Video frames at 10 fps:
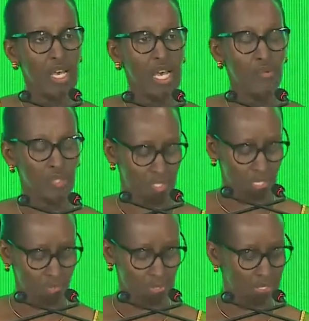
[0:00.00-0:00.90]
our
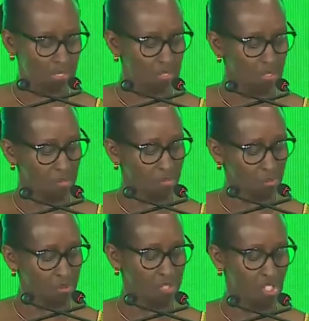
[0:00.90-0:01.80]
service
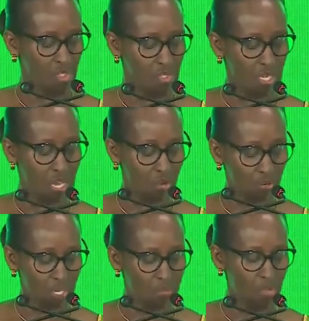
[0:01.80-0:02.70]
provision, our
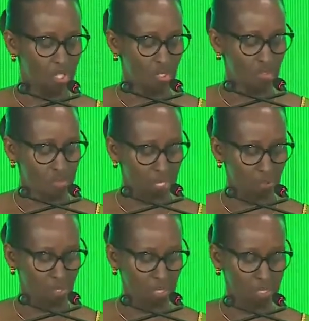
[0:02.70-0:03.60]
collaboration
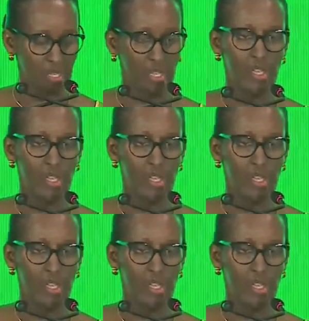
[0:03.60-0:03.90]
frameworks,